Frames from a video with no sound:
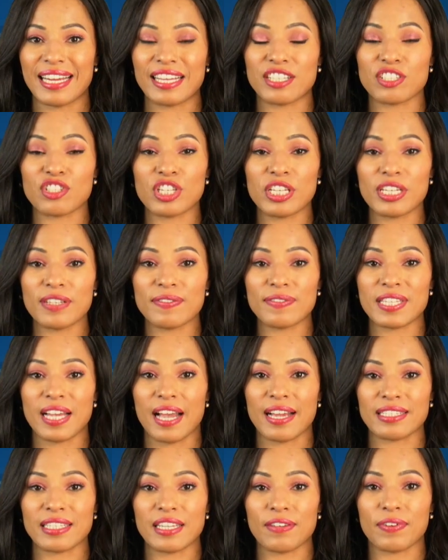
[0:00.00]
and Chief
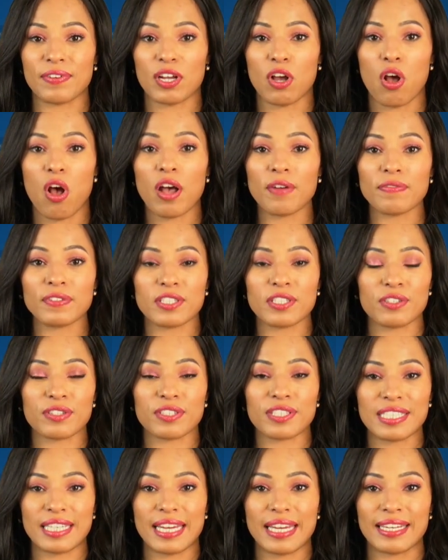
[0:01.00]
Scientific Officer,
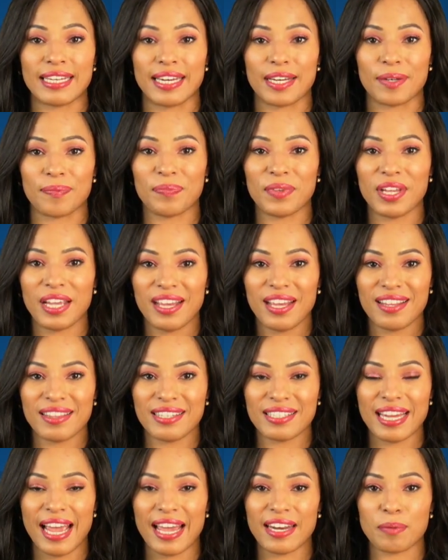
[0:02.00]
stated,
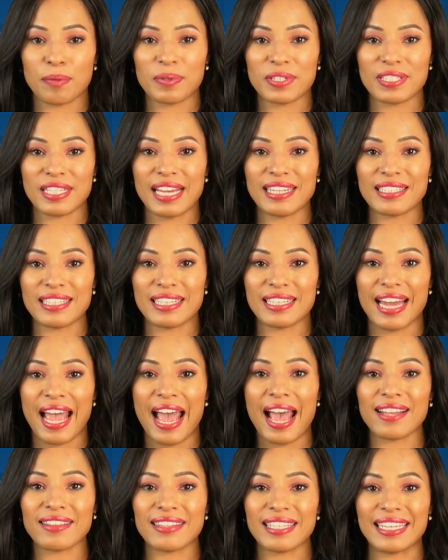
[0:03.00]
"The data presented
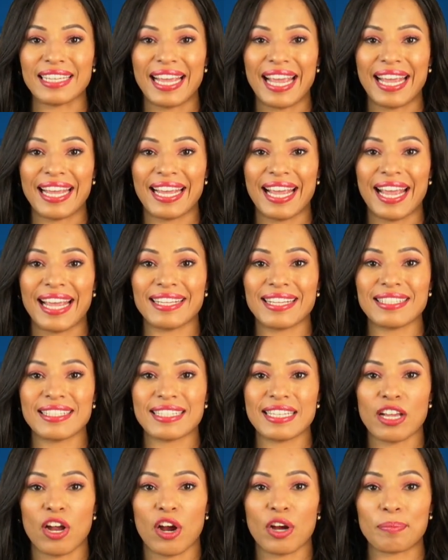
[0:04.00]
at the A A
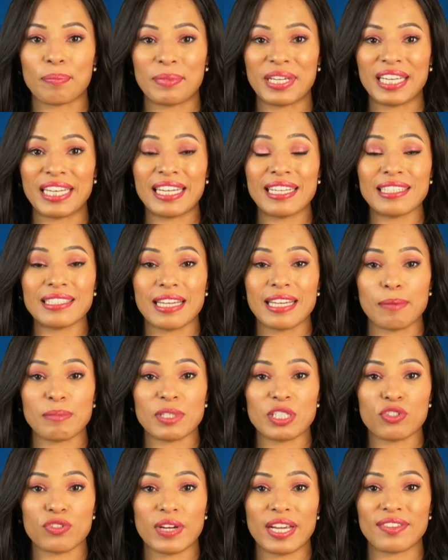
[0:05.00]
C R meeting
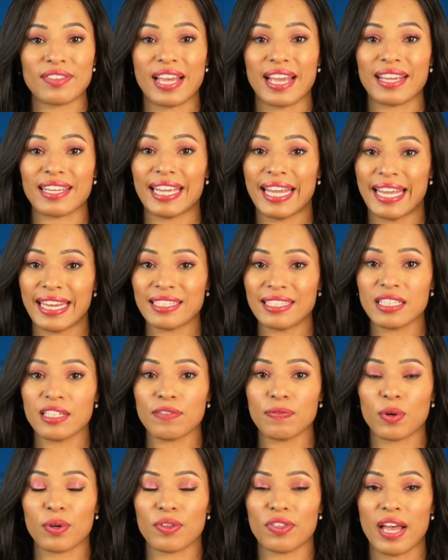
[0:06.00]
demonstrate that K
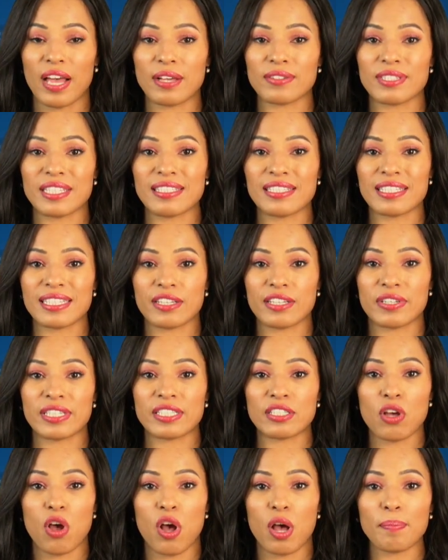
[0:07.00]
T four thousand
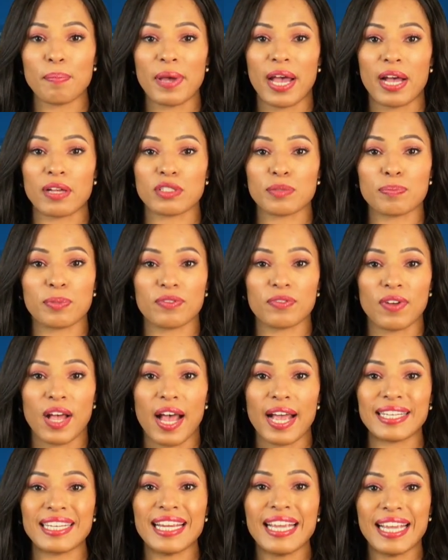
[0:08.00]
series compounds
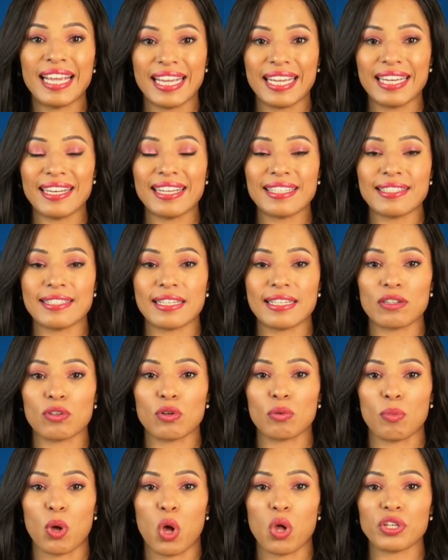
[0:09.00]
provide, in a
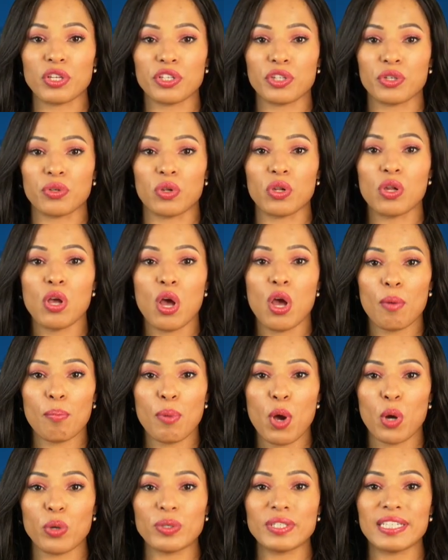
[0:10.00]
single molecule,
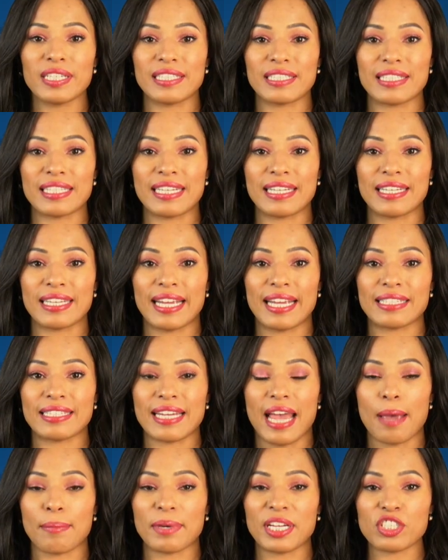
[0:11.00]
potent D N A
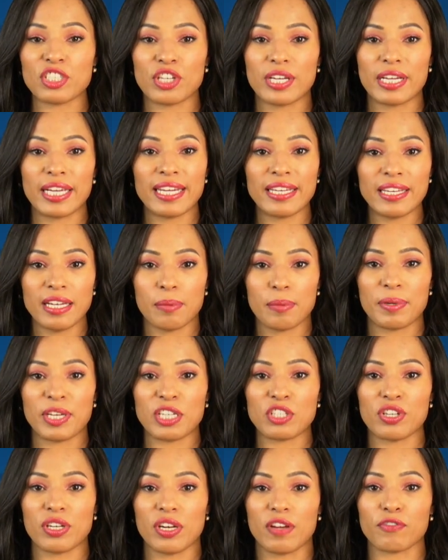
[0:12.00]
damage,
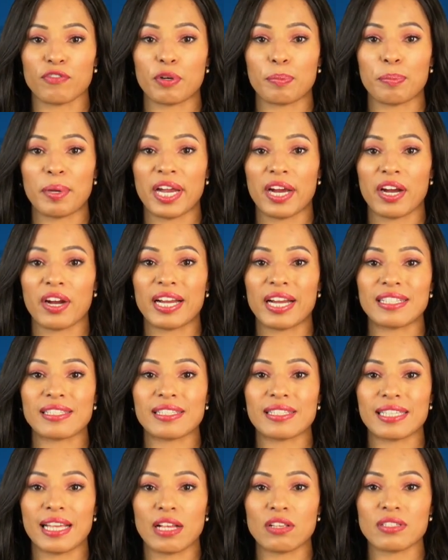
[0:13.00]
inhibition of repair and
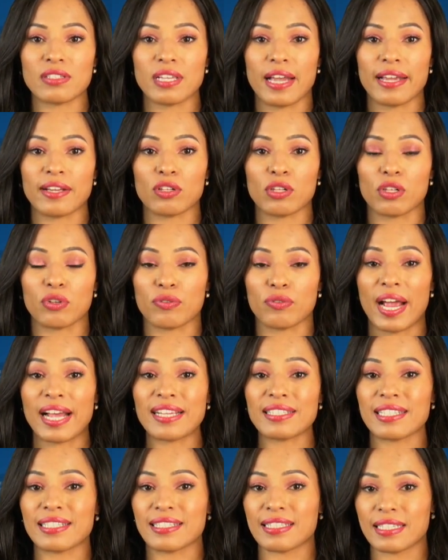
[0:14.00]
cell cycle
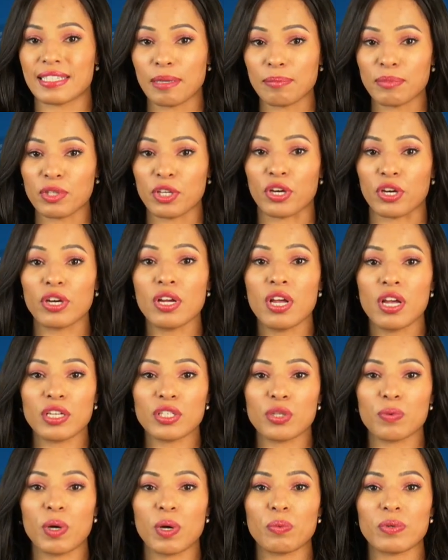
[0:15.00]
arrest similar
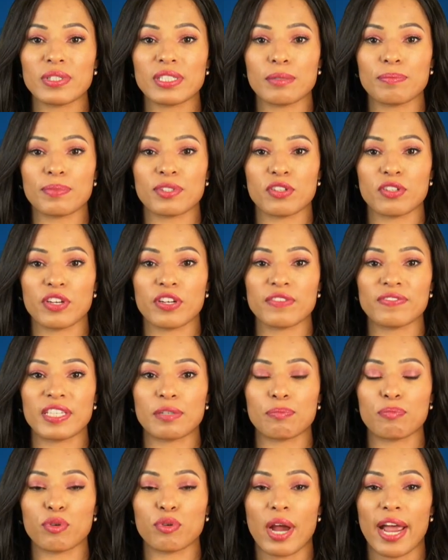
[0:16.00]
to what was observed
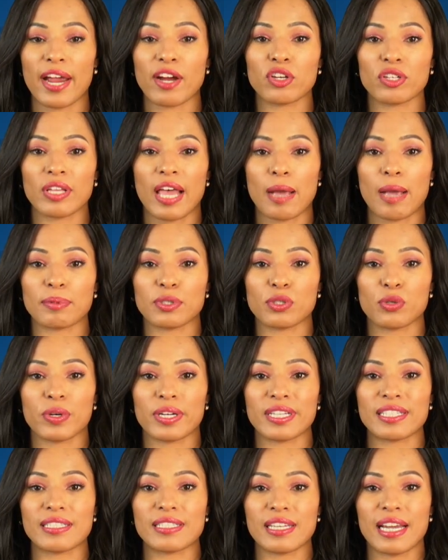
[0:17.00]
in prior
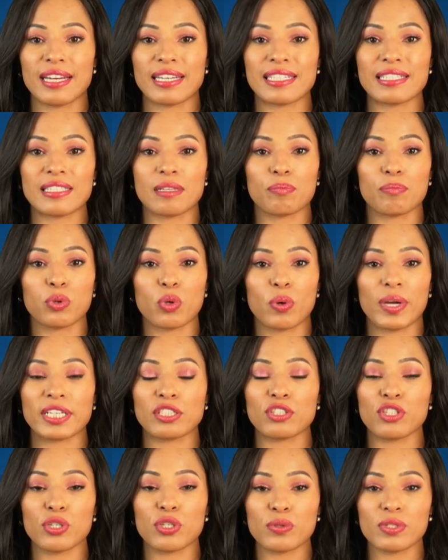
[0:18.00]
laboratory studies
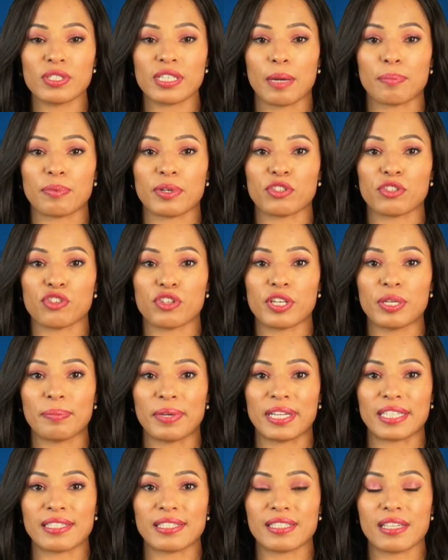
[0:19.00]
employing two separate
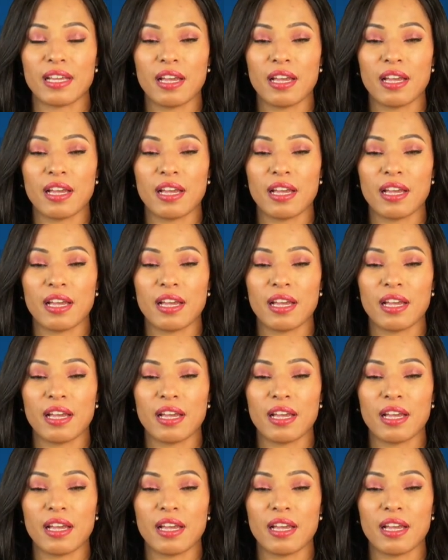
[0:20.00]
treatments.